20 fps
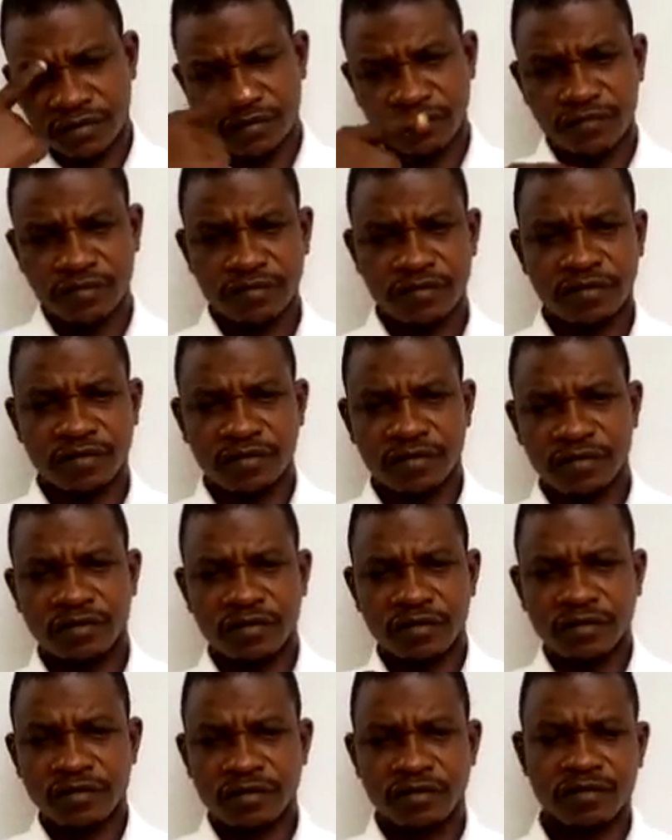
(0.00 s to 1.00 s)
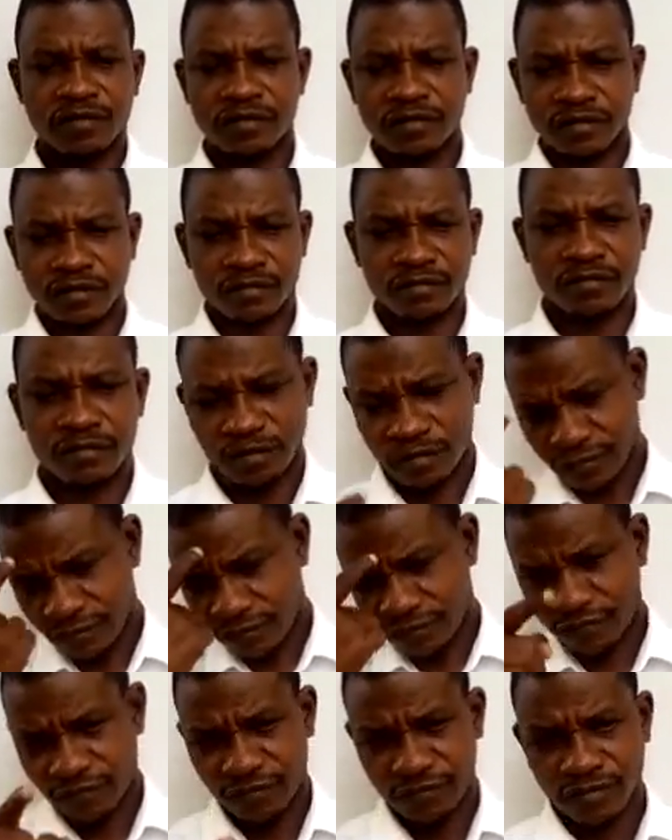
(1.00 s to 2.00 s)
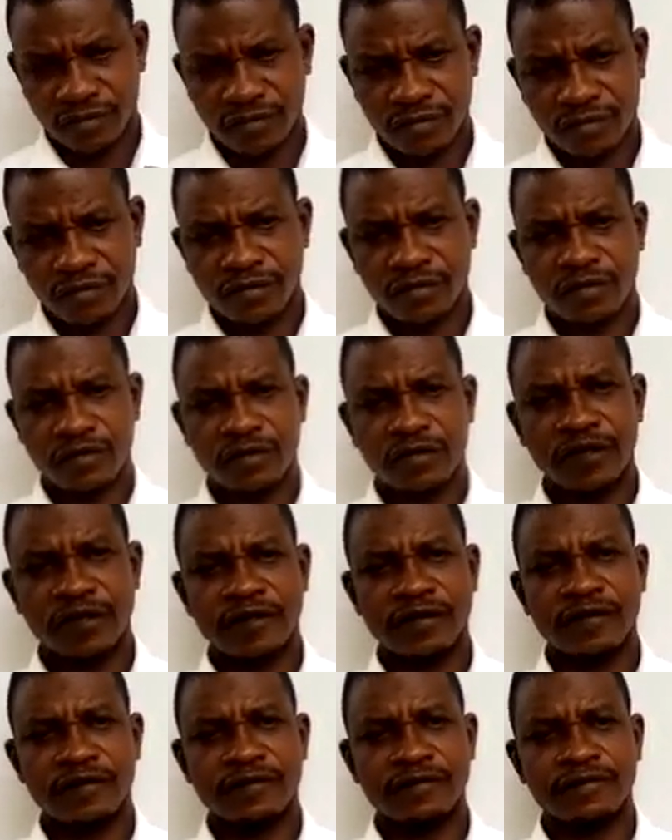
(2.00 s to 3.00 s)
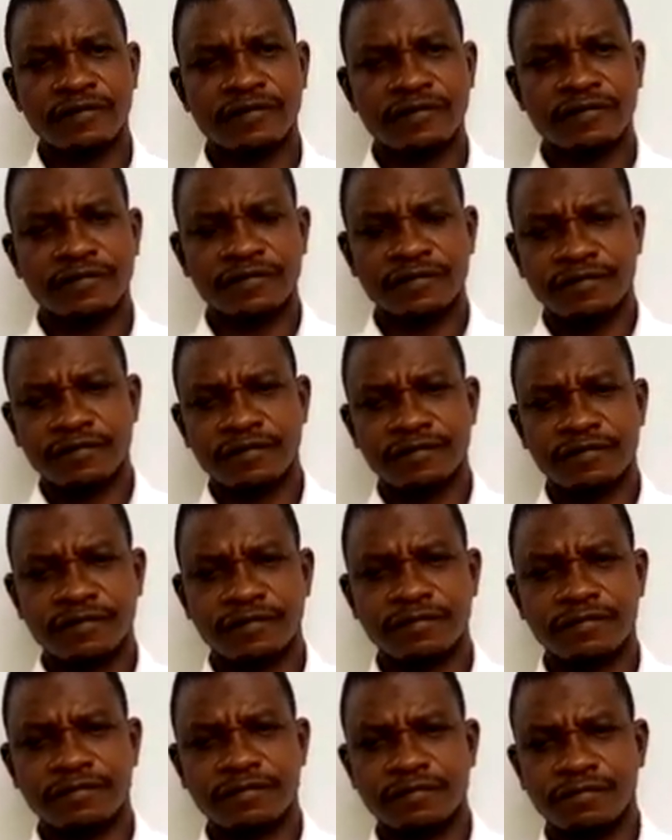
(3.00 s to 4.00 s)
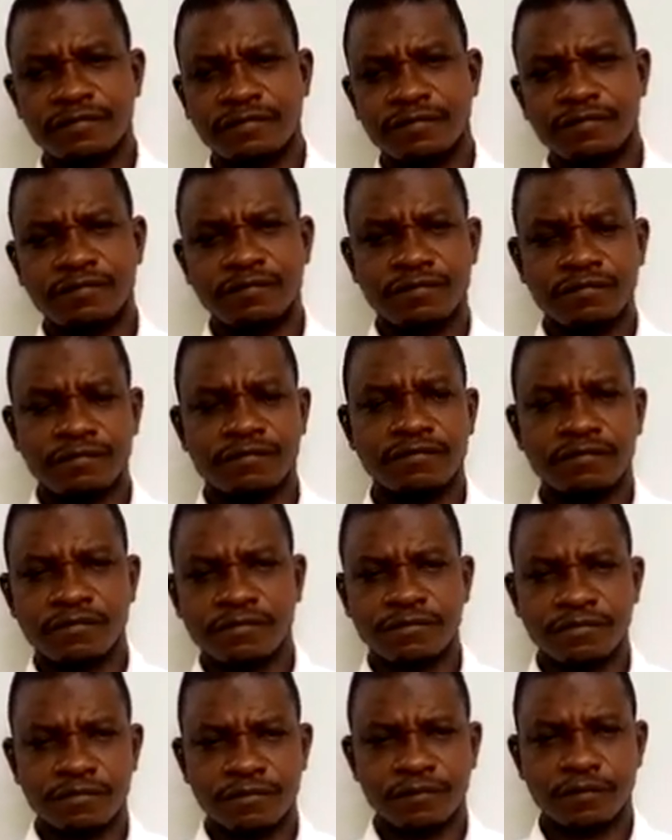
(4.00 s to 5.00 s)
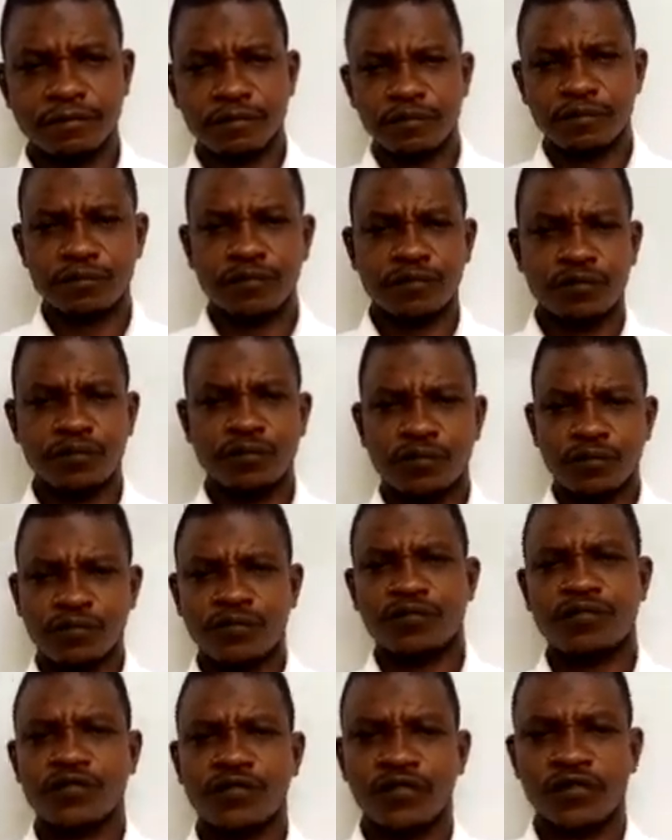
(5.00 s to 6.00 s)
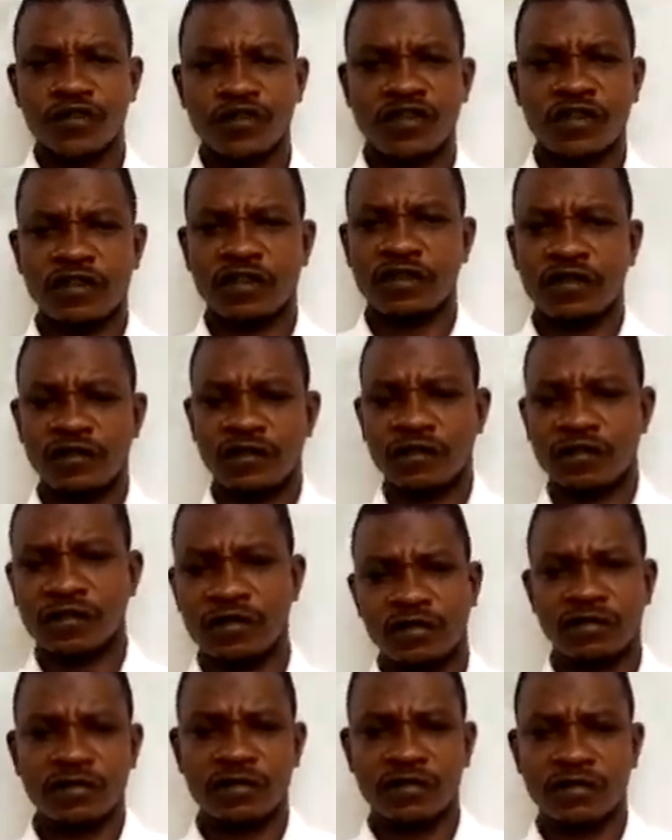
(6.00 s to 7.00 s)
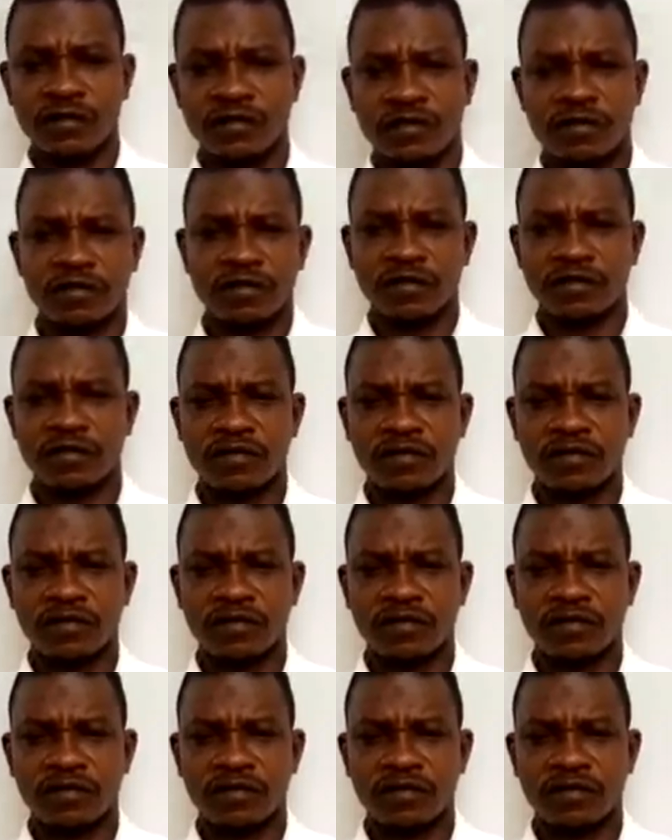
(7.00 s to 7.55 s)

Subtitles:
in demand for capital, which leads to increase in interest rate.